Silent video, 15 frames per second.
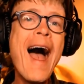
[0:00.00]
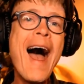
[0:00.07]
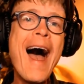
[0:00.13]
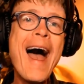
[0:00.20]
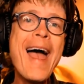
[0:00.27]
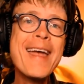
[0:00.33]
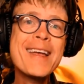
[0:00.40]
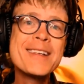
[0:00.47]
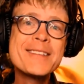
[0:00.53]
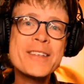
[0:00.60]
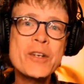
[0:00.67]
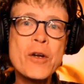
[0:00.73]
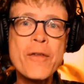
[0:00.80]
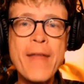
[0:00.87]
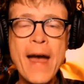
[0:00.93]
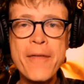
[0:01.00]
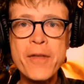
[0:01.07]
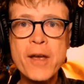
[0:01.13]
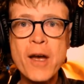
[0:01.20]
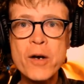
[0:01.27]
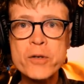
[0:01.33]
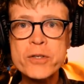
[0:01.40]
I consider that the
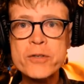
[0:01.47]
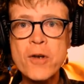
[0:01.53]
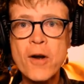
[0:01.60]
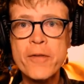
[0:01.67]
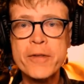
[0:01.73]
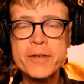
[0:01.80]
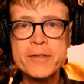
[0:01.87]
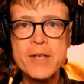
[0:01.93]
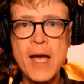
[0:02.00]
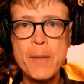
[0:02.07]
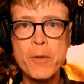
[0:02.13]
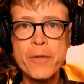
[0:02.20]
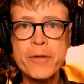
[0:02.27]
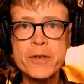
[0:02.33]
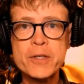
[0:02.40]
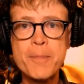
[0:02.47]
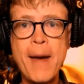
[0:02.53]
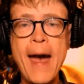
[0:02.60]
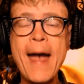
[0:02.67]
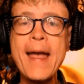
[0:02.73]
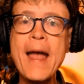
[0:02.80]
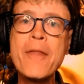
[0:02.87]
co-star this time with this
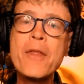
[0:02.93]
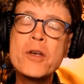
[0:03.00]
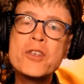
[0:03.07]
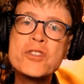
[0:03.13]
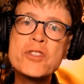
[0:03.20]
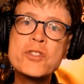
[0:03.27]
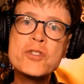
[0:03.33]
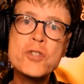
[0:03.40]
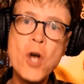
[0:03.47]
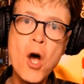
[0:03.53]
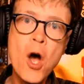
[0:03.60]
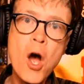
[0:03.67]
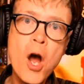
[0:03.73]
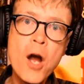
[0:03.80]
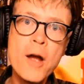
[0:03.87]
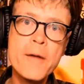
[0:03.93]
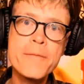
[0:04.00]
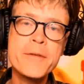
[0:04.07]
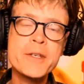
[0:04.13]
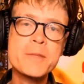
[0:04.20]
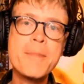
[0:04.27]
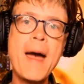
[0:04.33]
pack, and the star of
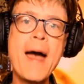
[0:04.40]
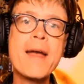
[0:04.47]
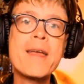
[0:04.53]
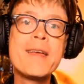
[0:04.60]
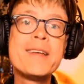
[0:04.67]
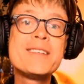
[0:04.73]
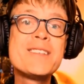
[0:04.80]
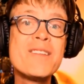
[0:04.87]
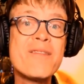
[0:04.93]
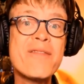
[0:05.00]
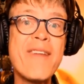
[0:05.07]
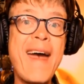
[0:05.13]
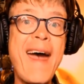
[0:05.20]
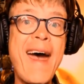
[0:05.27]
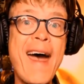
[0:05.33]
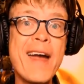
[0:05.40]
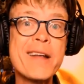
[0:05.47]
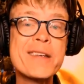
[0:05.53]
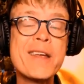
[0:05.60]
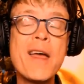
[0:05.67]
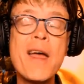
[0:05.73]
this pack is, in fact,